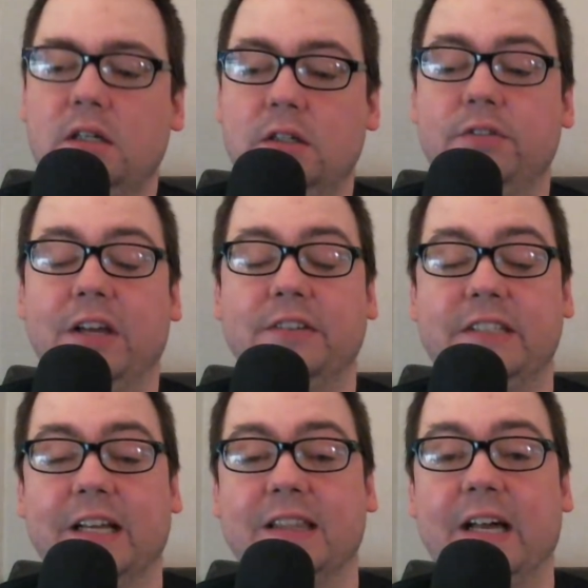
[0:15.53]
if you haven't
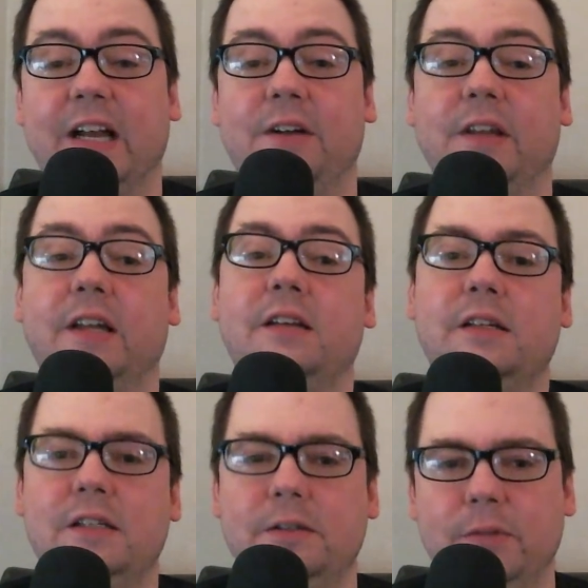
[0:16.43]
checked that out yet,
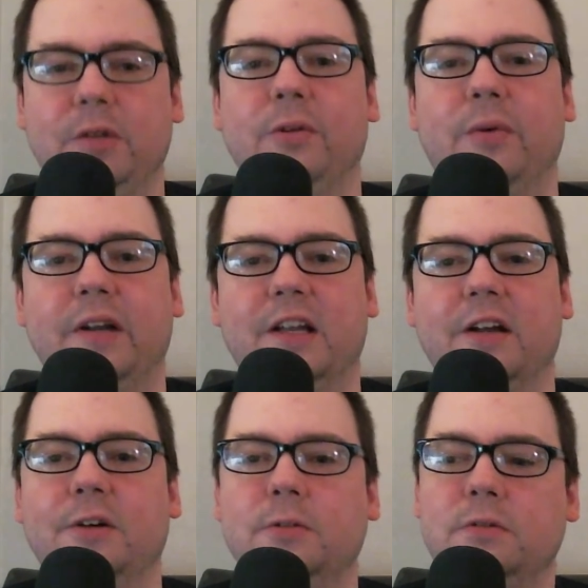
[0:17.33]
maybe you want to
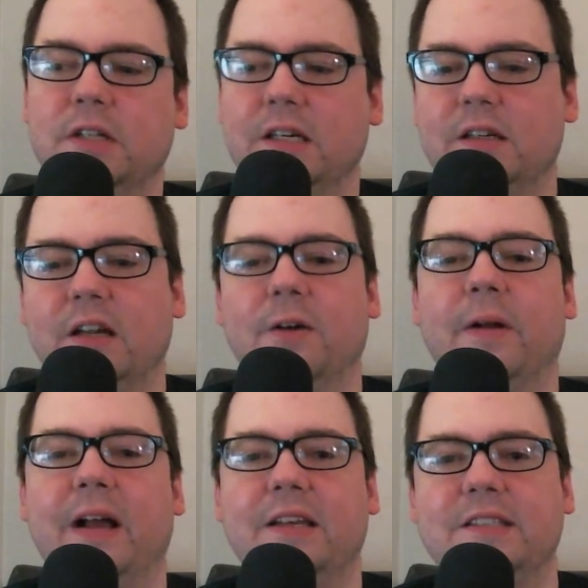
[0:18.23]
go and hear what
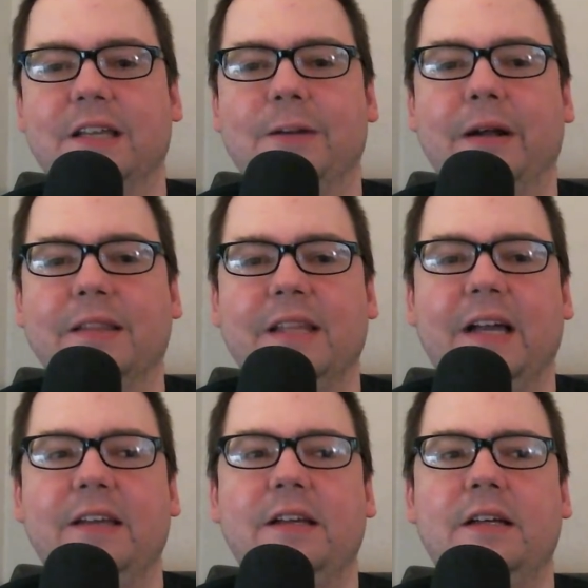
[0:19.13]
I had to say about
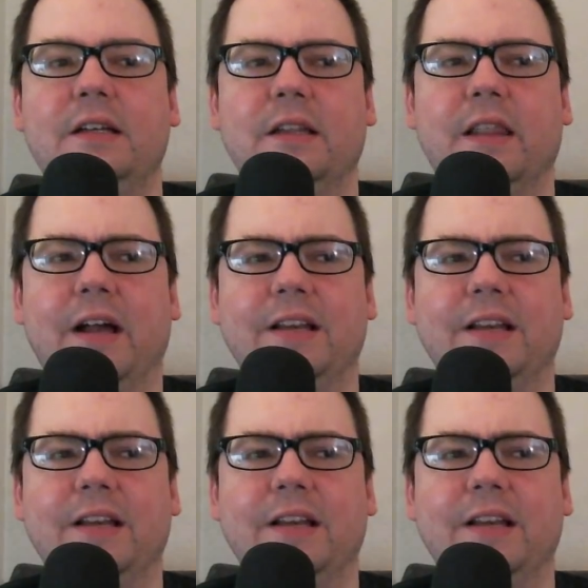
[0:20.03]
that. I